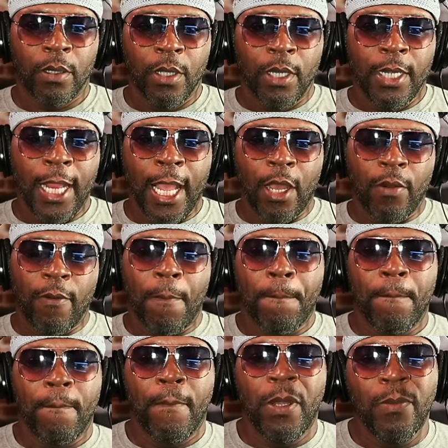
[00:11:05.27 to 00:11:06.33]
Now,
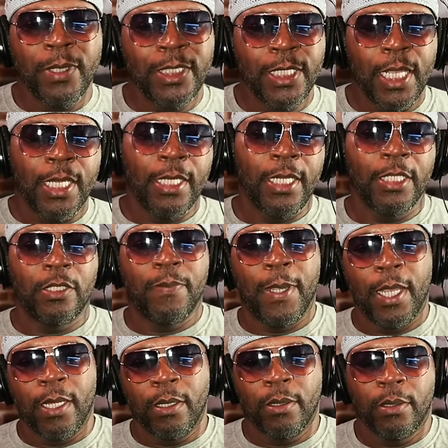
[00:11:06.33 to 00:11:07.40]
let me tell you this, man.